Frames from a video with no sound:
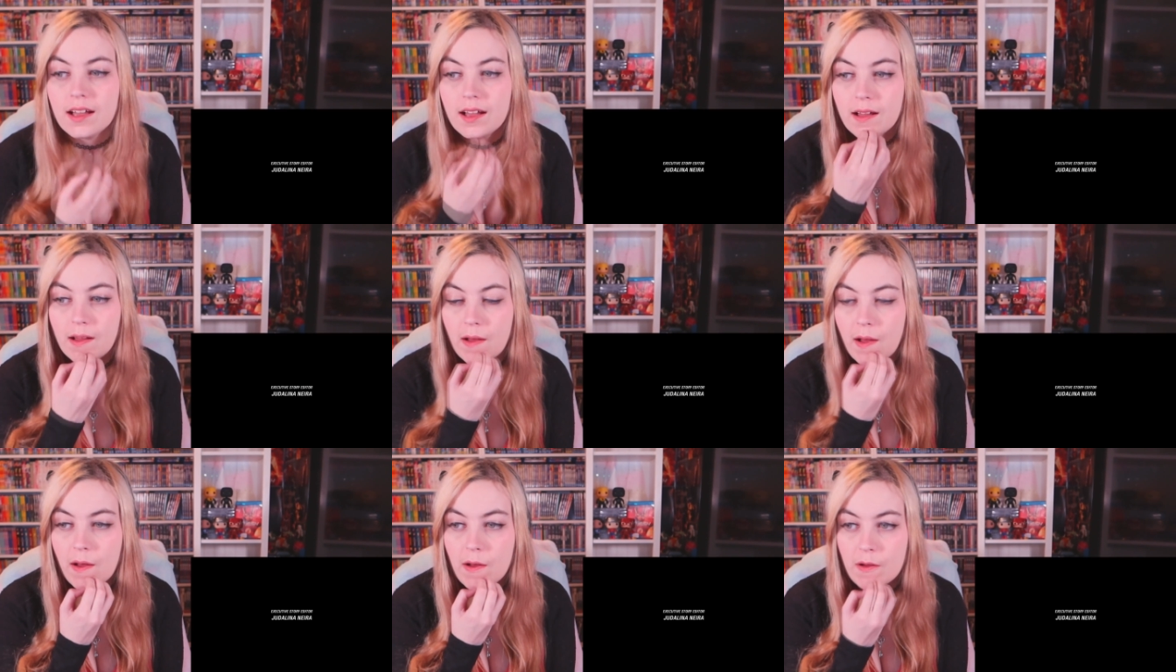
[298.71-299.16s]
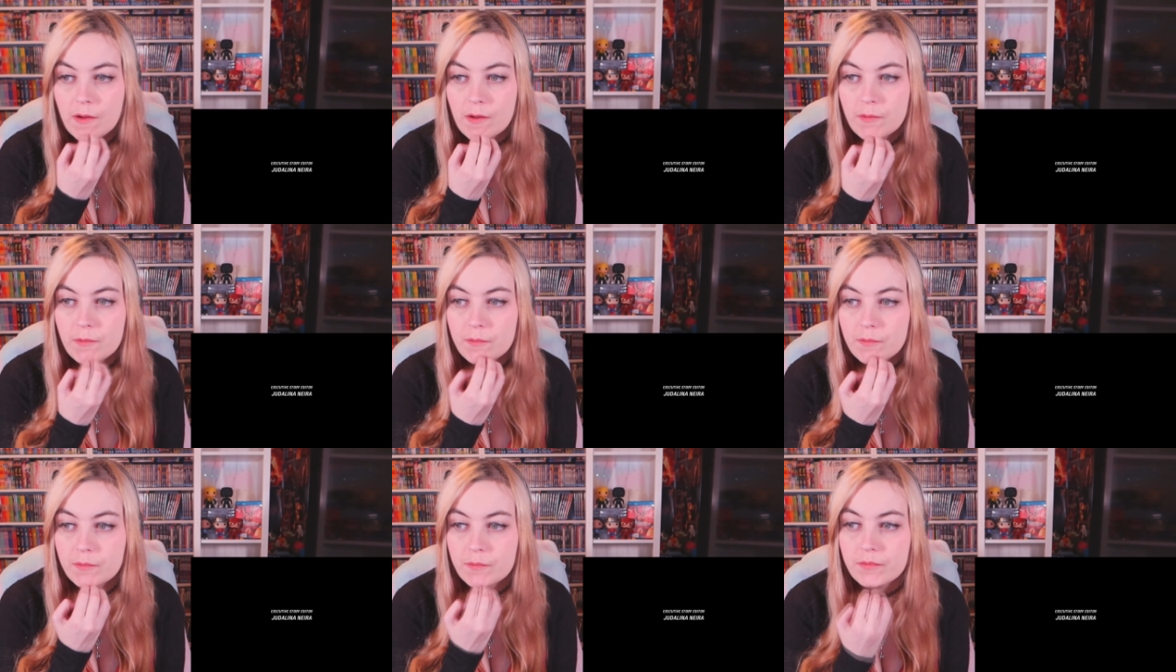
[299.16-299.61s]

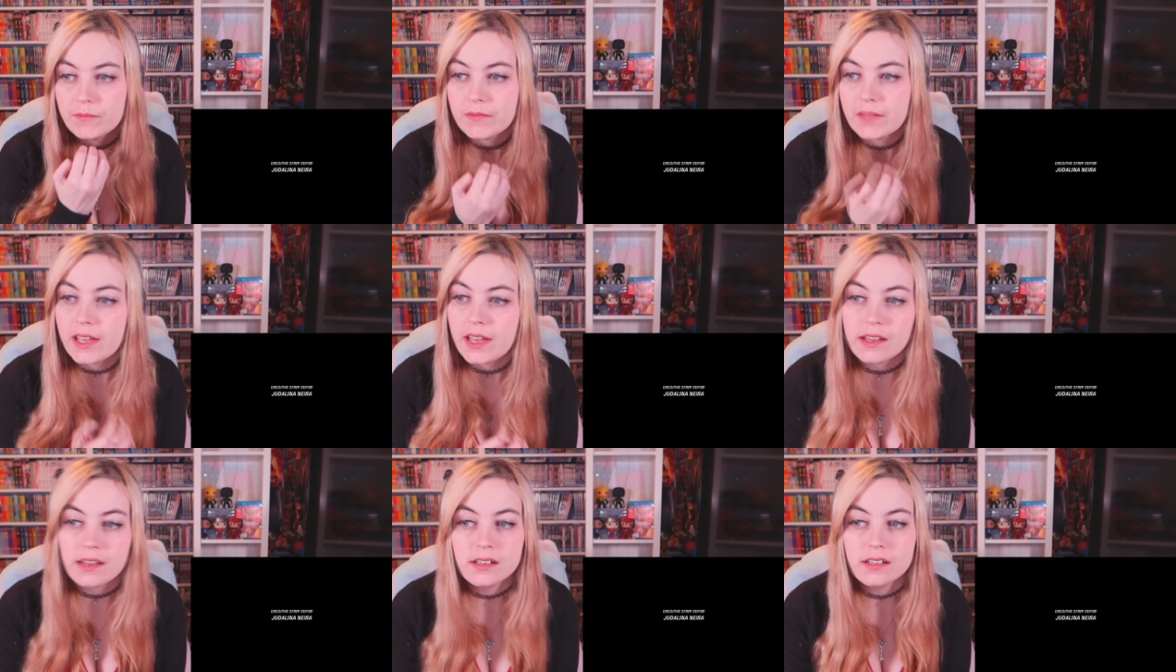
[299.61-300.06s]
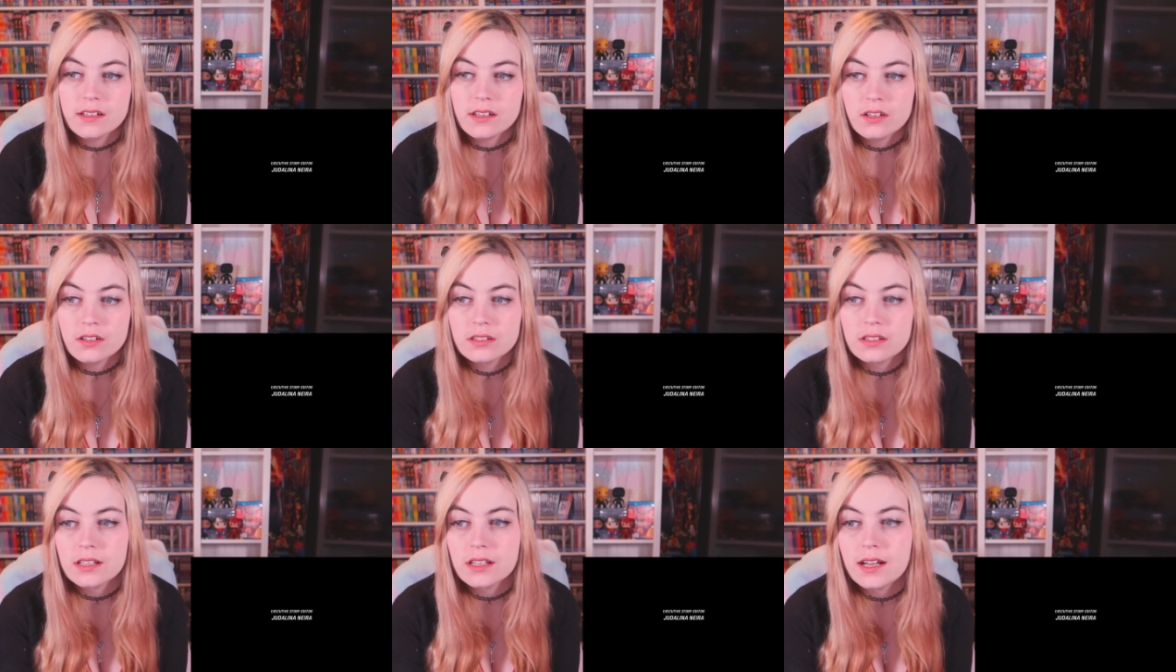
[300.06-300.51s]
Um, and it
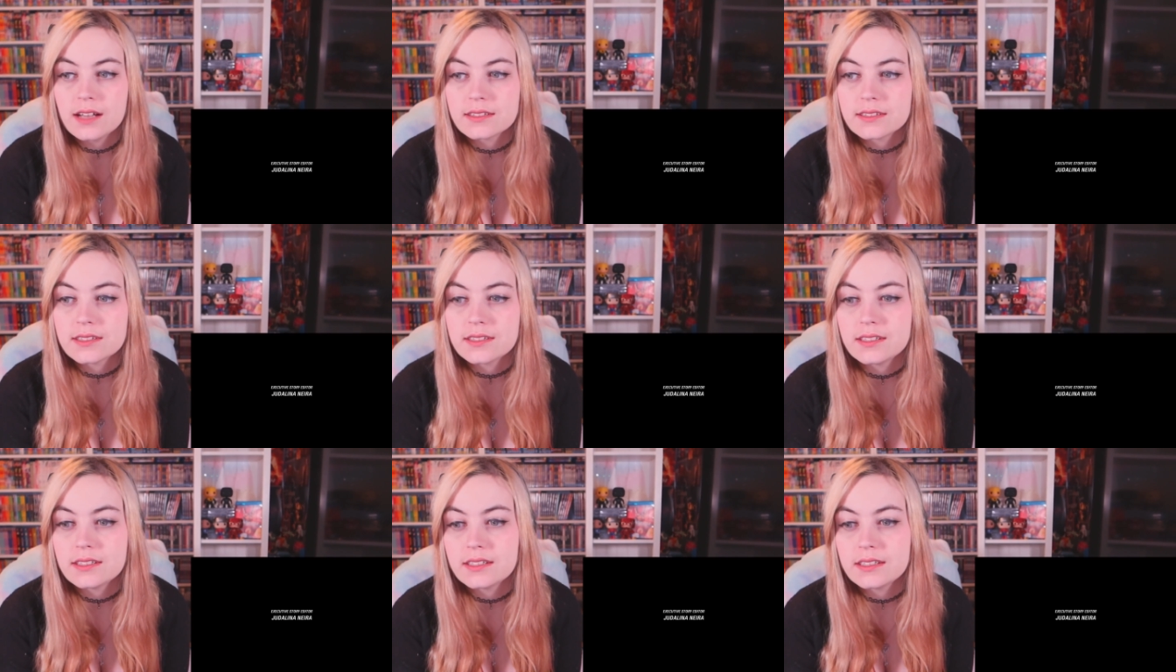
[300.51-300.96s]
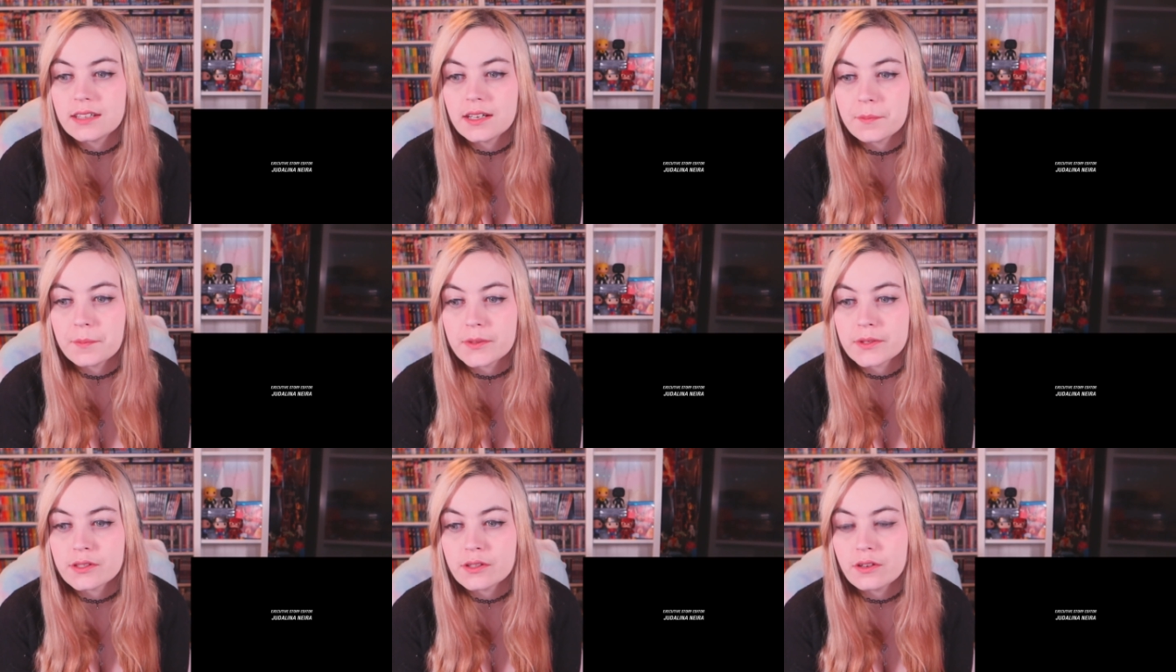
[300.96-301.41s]
only lasted an
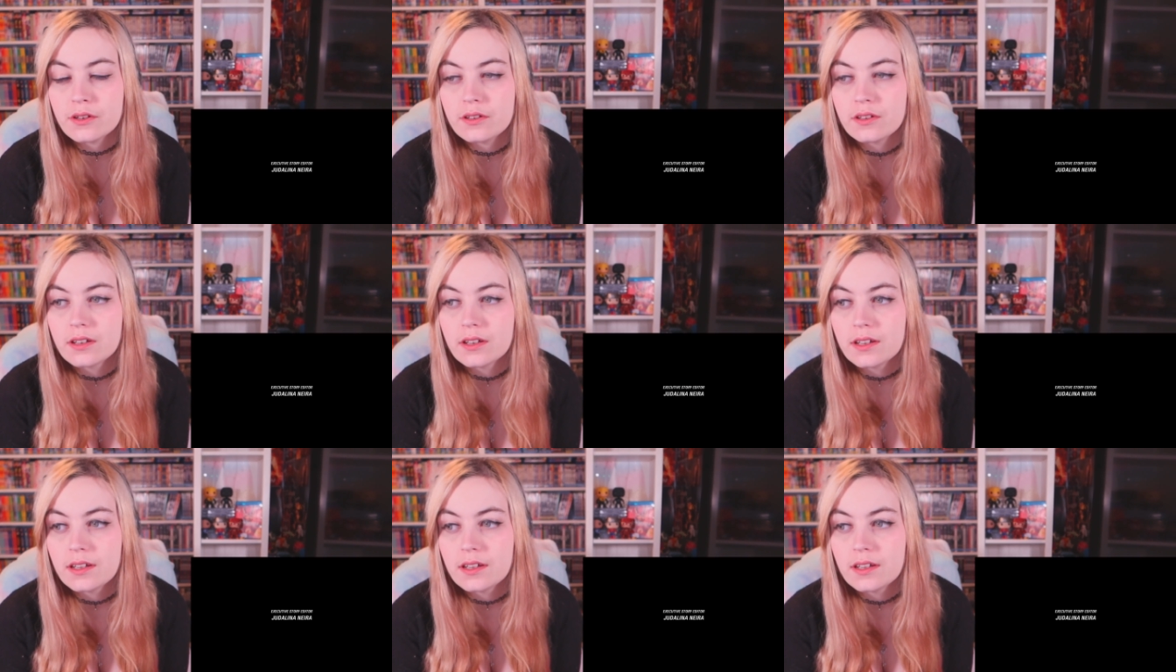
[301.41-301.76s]
episode.